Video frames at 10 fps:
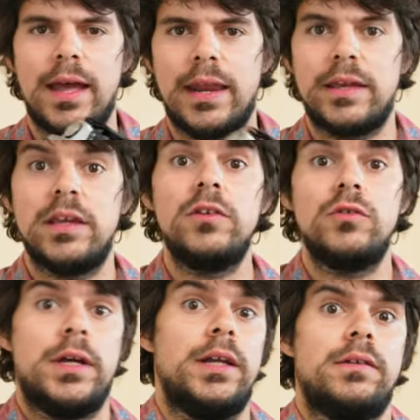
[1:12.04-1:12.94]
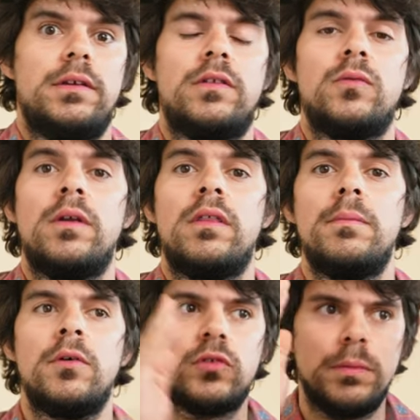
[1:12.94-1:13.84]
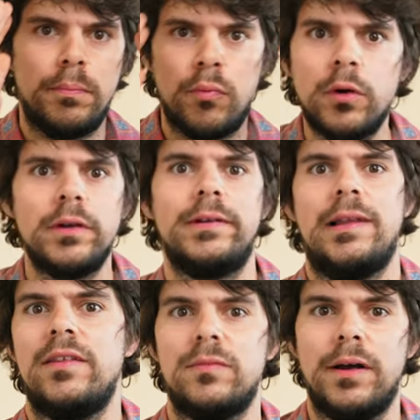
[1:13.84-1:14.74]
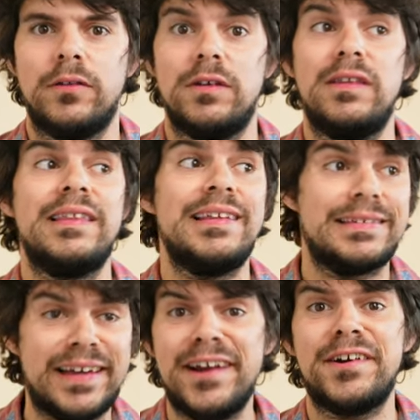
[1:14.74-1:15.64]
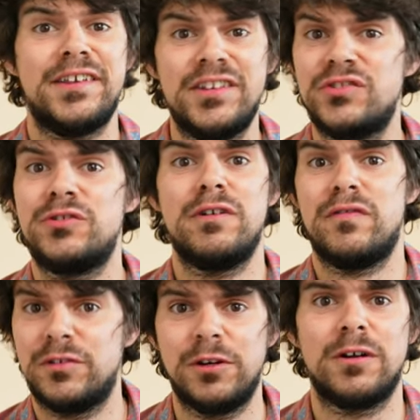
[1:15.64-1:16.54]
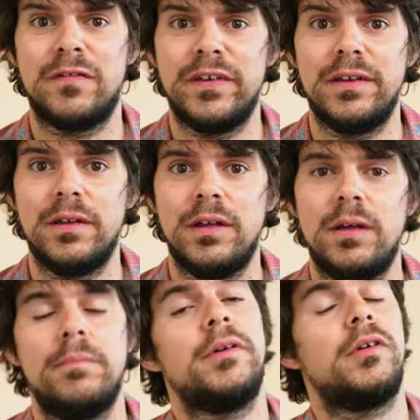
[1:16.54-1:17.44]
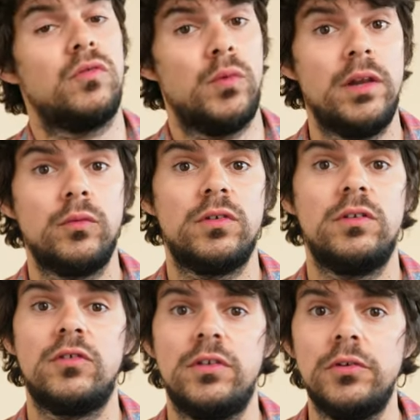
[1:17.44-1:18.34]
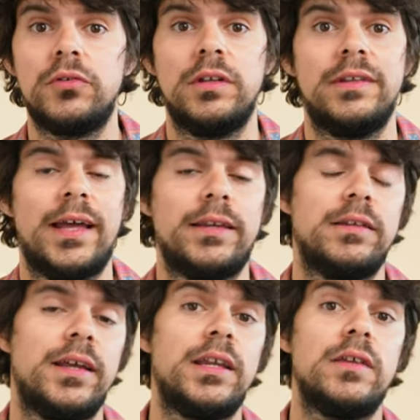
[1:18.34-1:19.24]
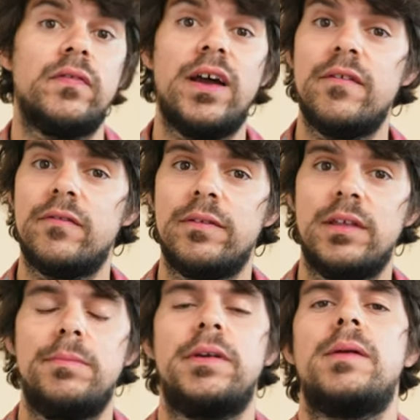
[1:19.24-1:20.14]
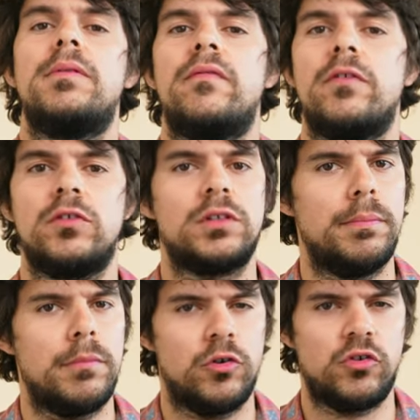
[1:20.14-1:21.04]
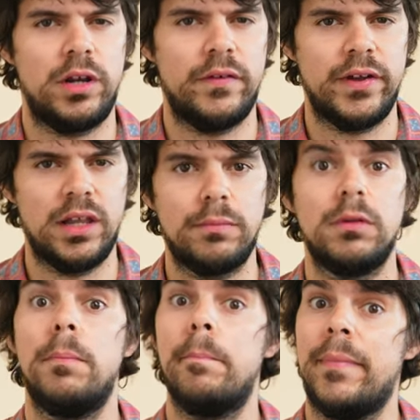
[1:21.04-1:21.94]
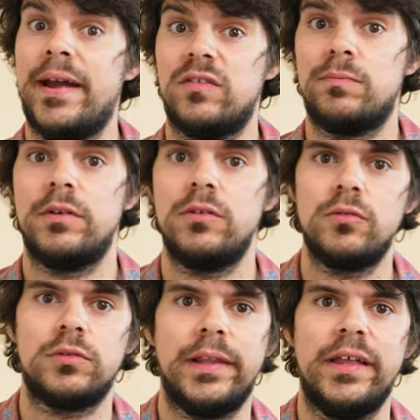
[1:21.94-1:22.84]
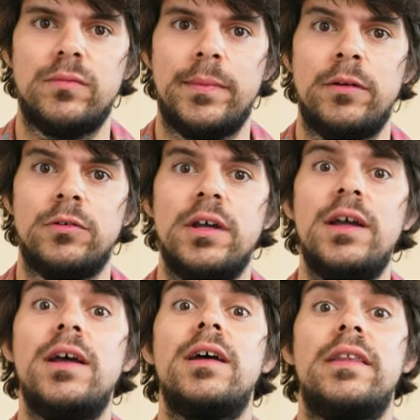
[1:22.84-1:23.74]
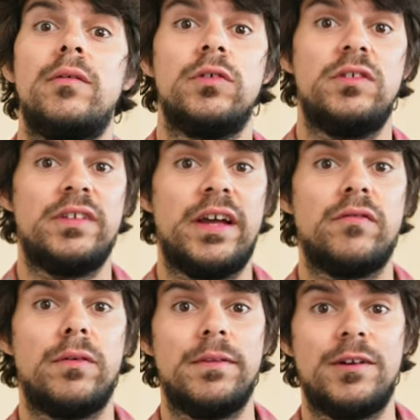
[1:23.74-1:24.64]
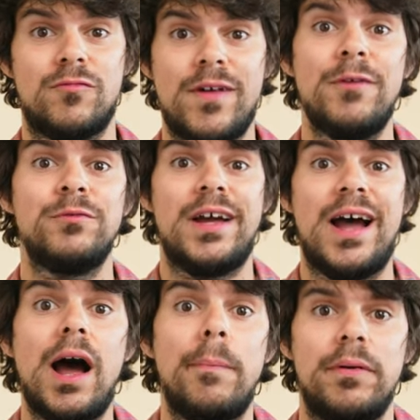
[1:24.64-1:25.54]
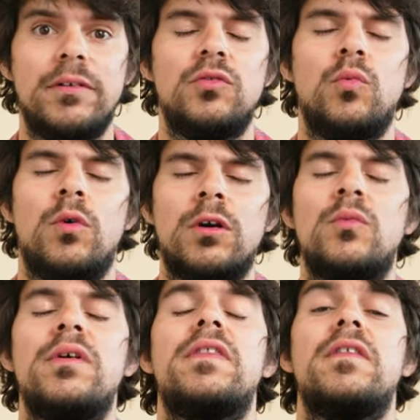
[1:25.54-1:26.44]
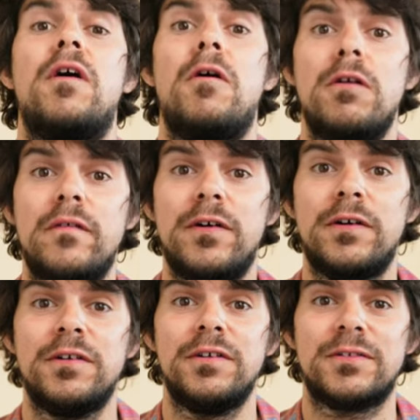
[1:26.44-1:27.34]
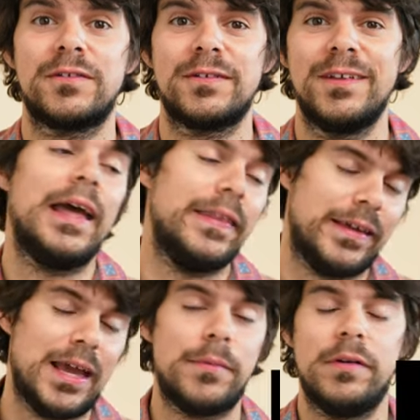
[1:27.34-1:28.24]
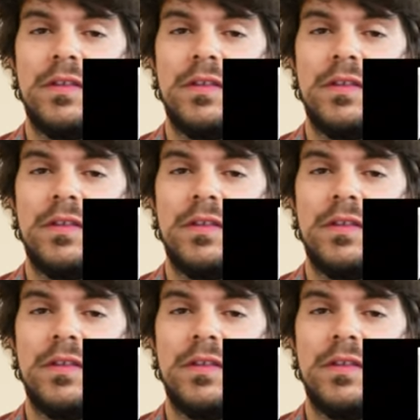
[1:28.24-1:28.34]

And I kid you not, it's one of the most important lens mounts in the entire history of photography, because when it was introduced in 1985, it became the first commercially available, mass-produced lens mount that was designed from the ground up to work with autofocus. And the camera